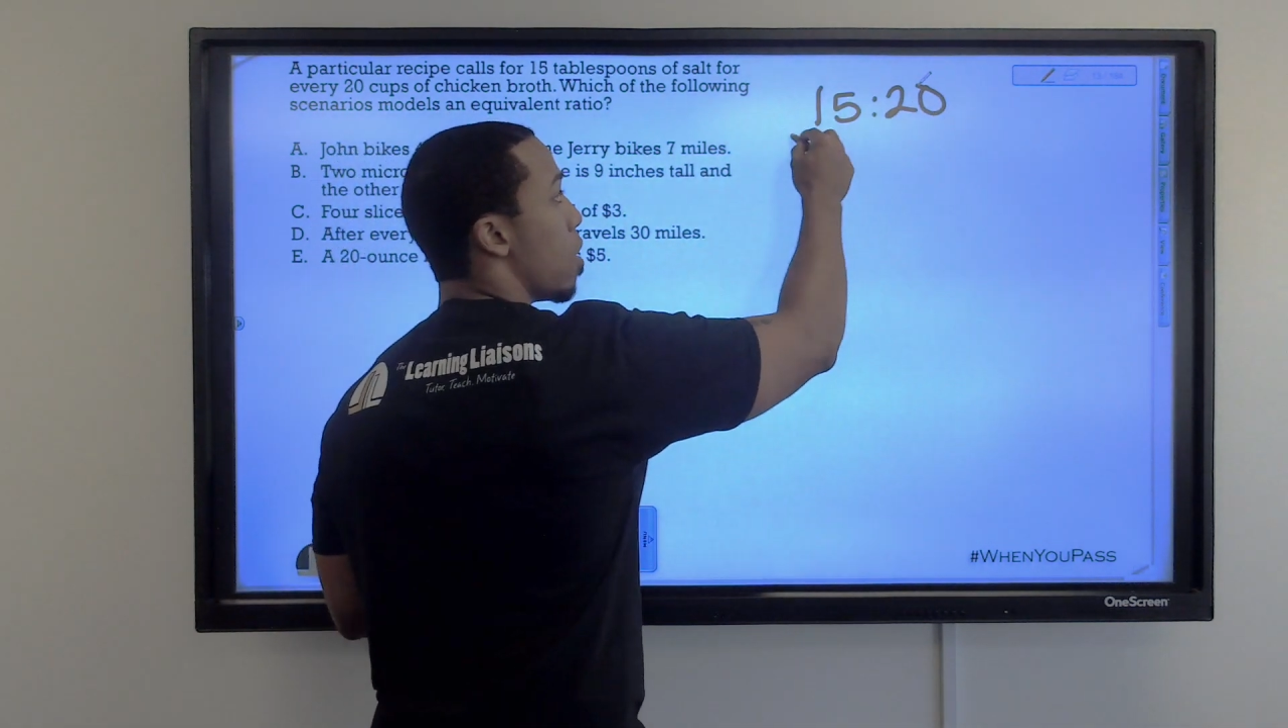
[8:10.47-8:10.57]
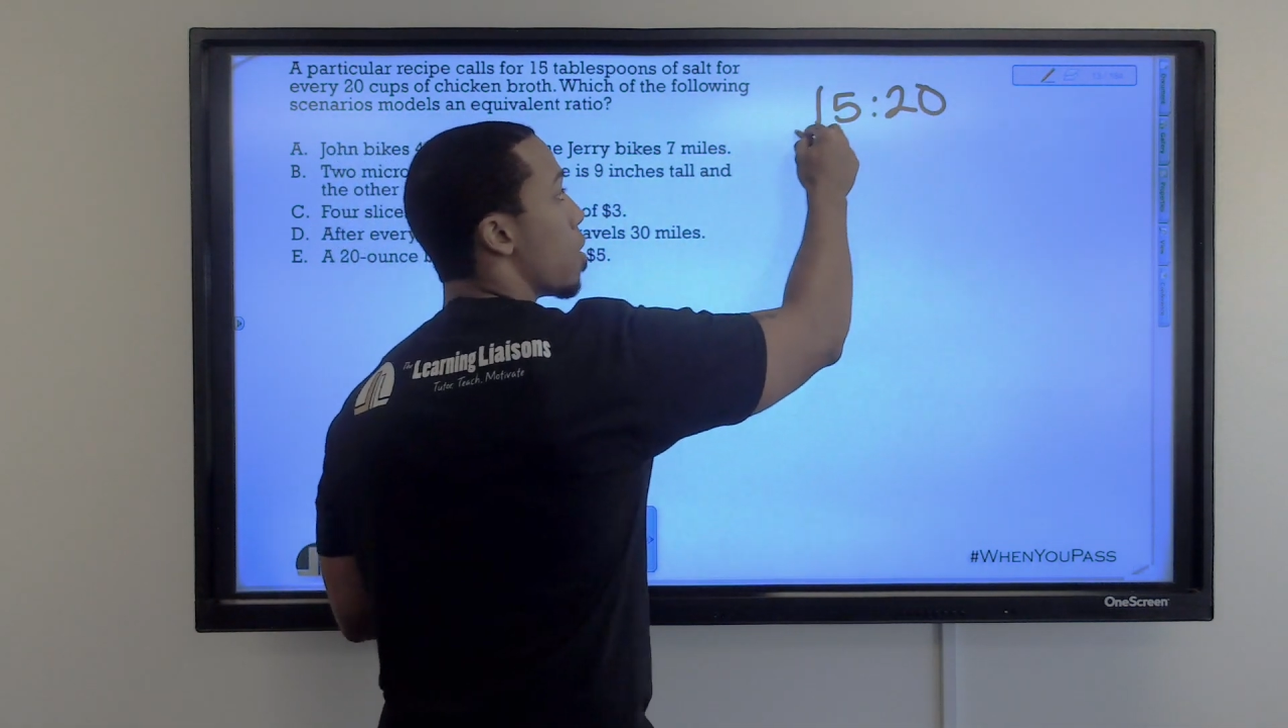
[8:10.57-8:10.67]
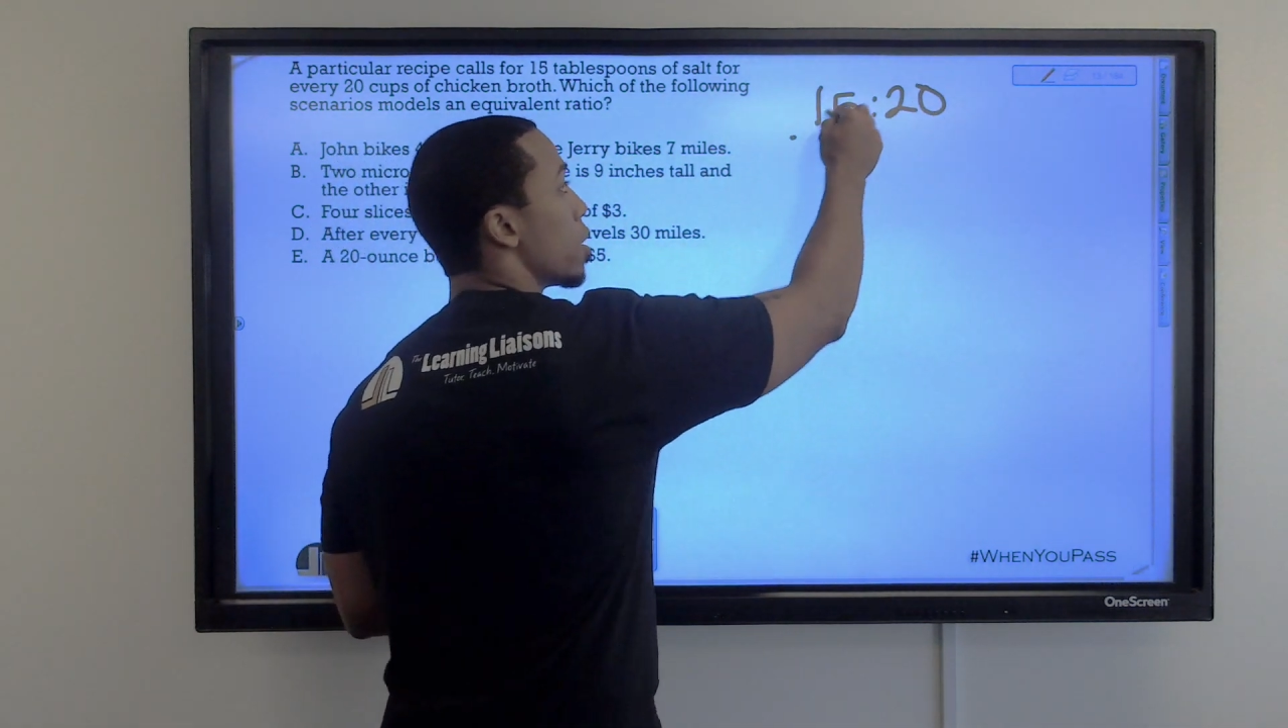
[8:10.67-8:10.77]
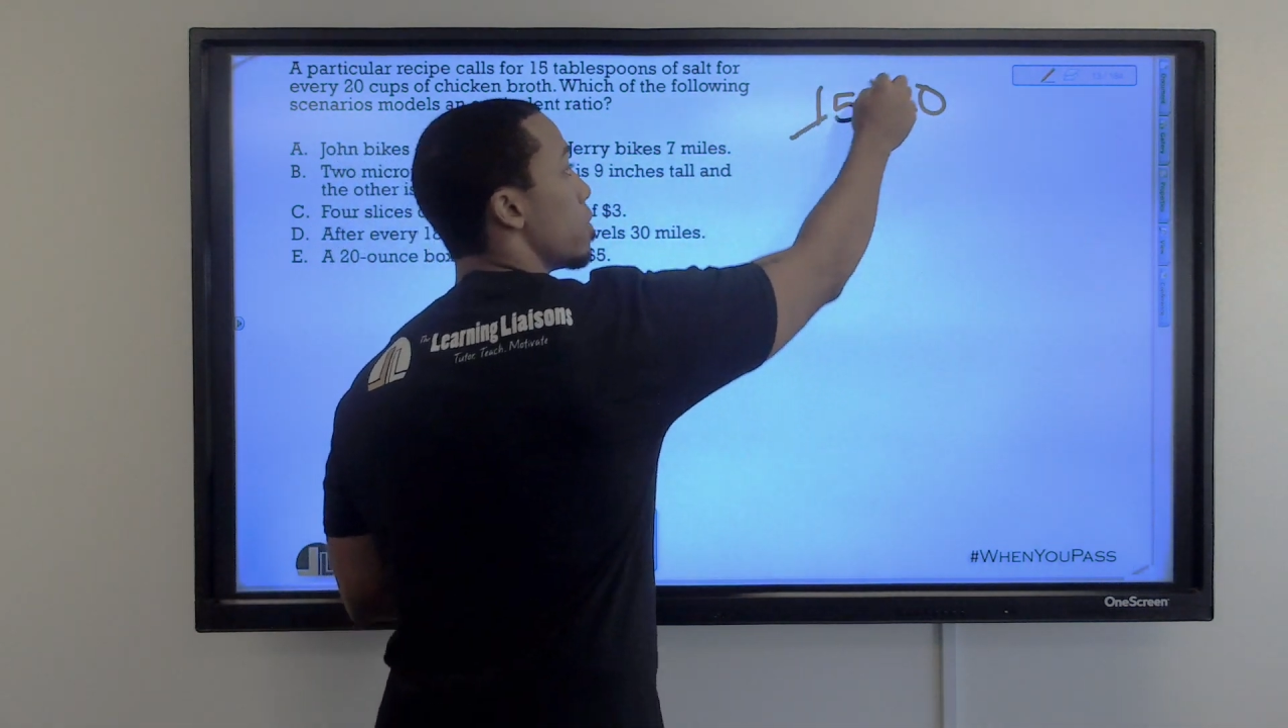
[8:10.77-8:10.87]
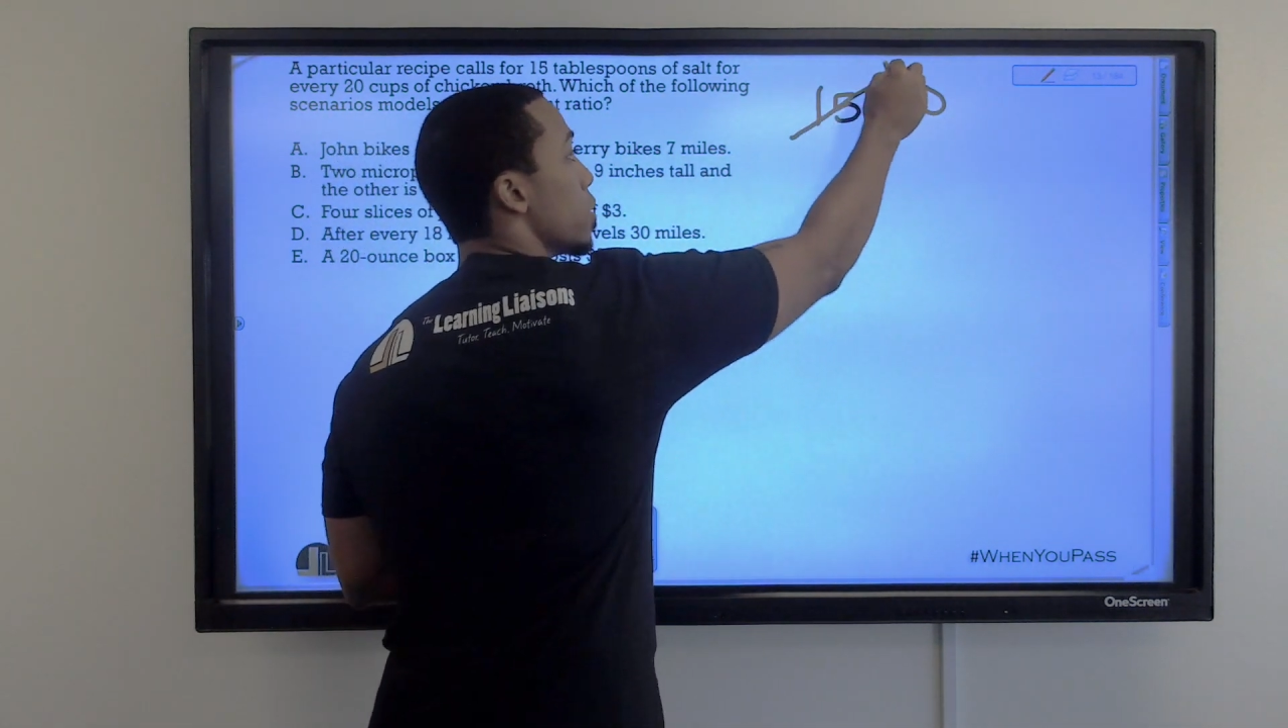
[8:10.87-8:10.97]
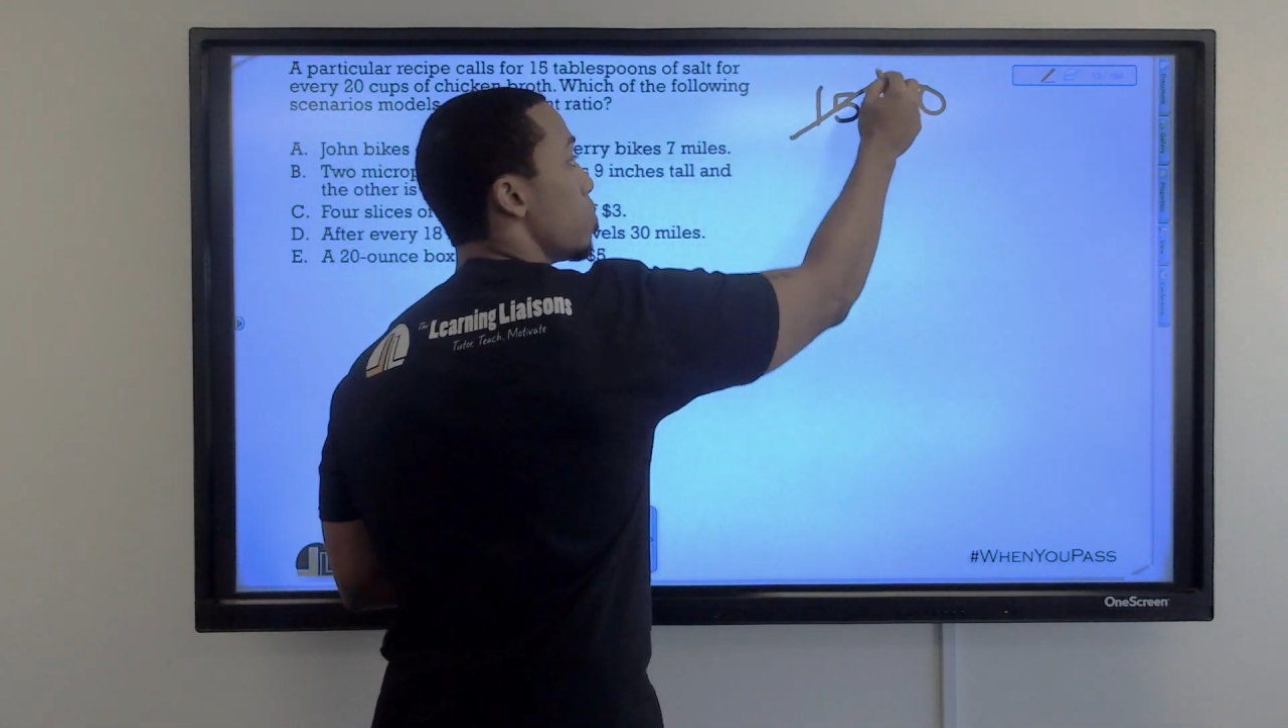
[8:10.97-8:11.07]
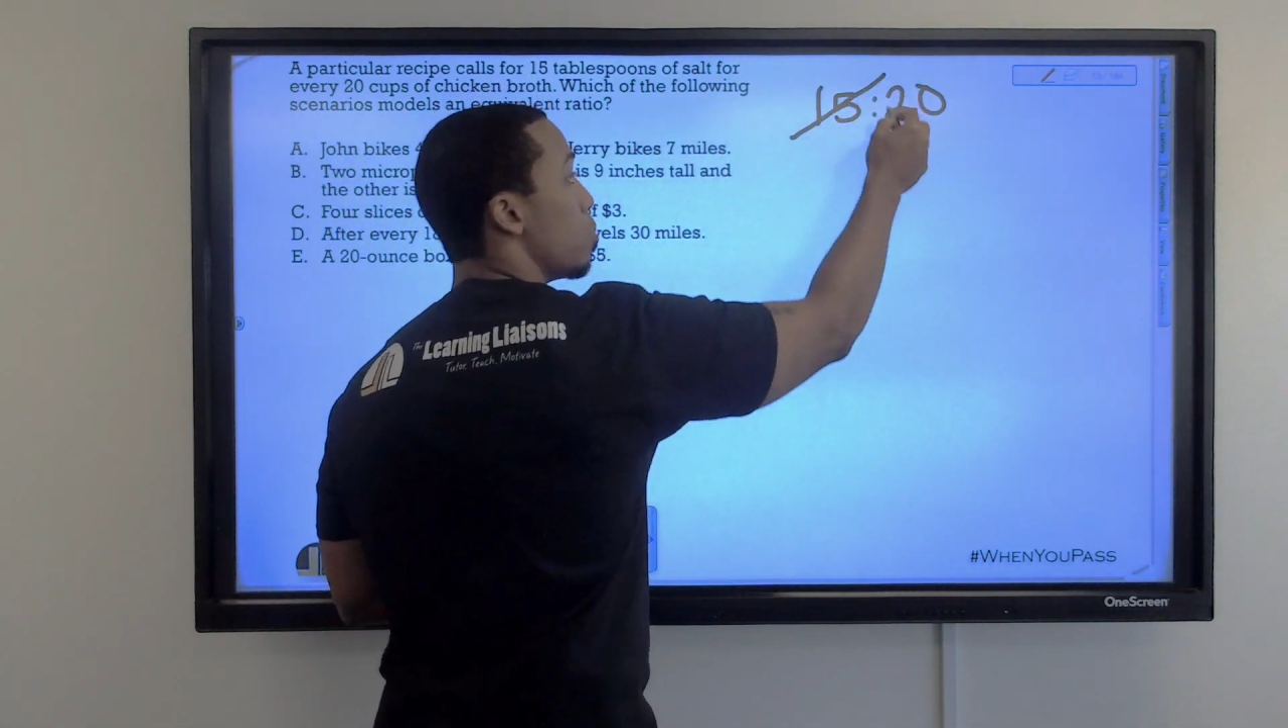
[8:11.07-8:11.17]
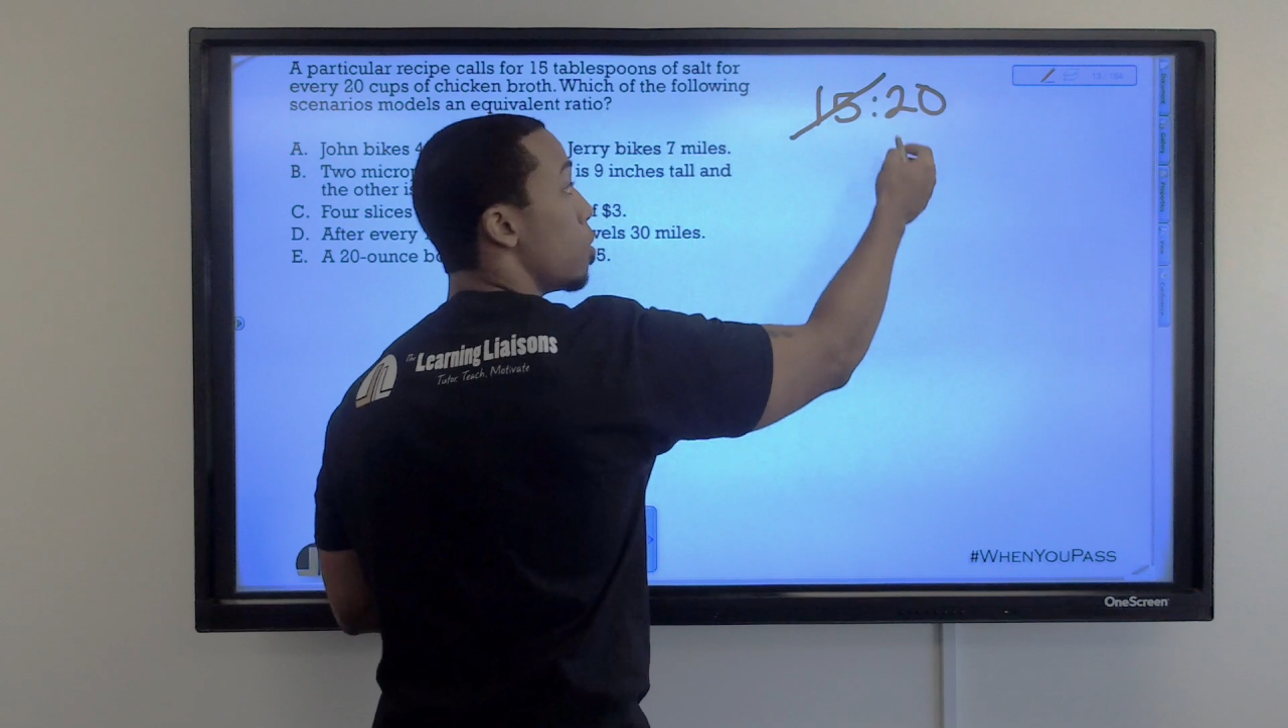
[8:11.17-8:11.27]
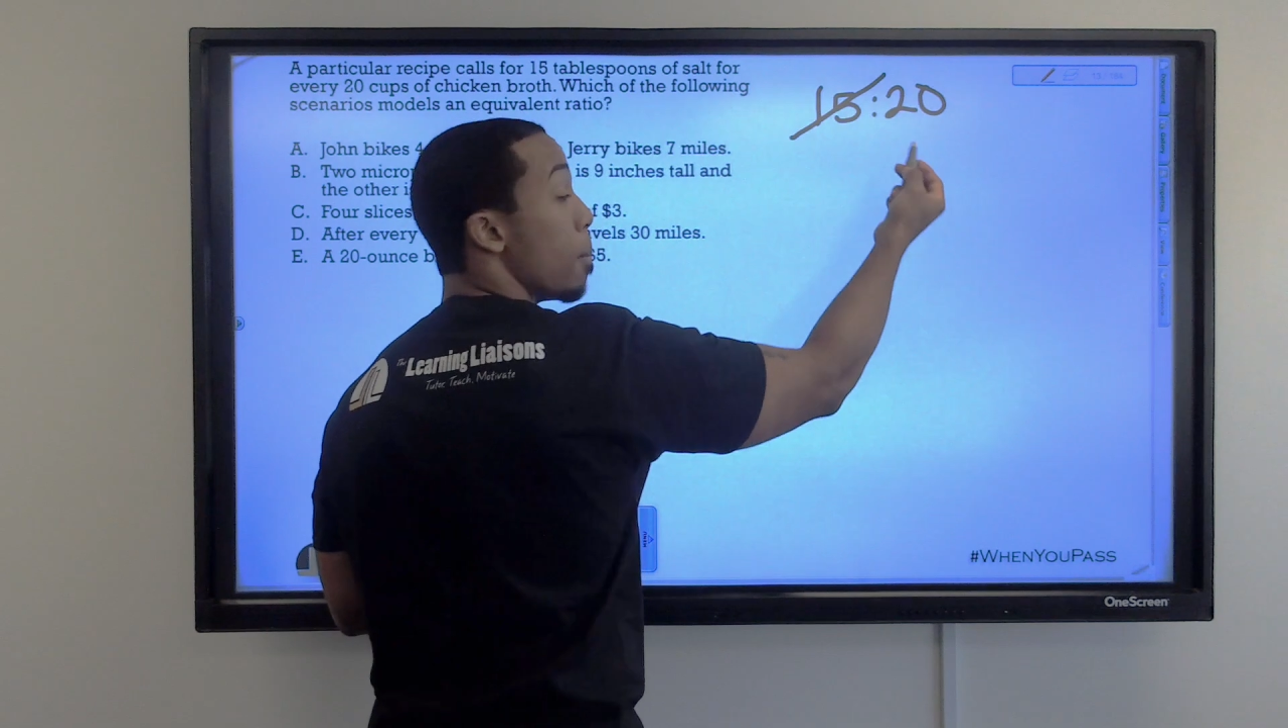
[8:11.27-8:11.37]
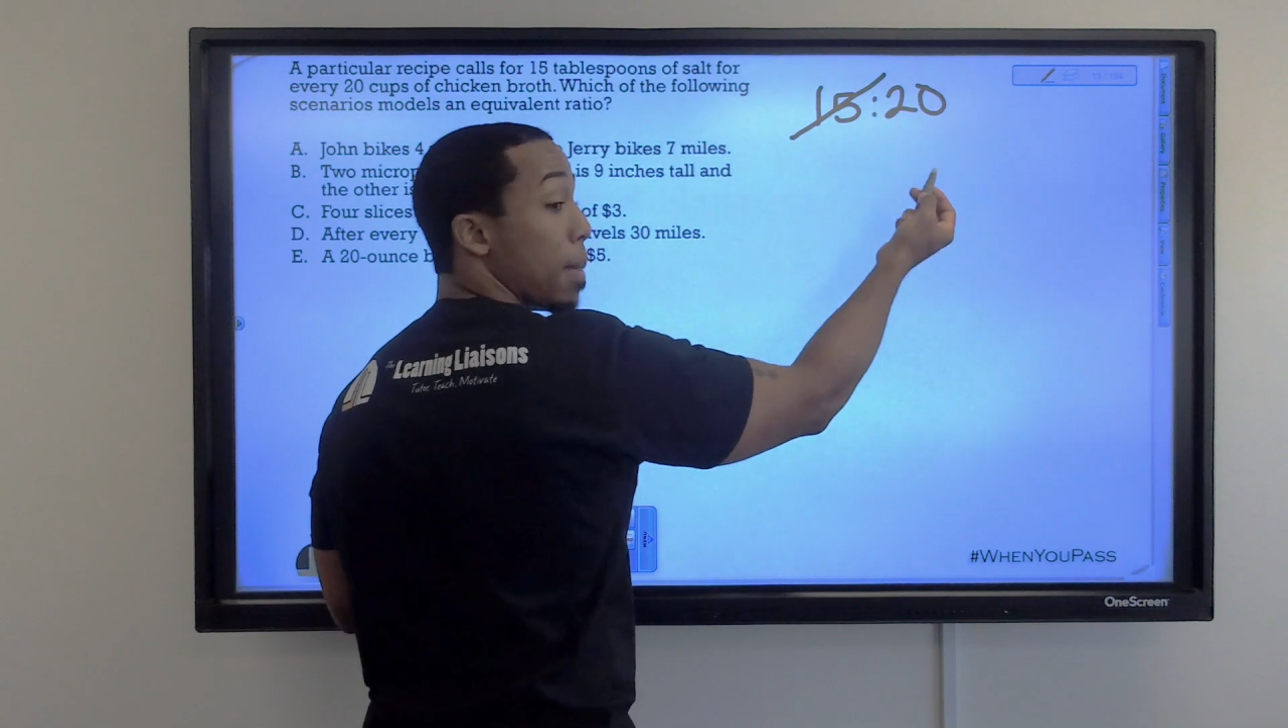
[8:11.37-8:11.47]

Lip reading: are divisible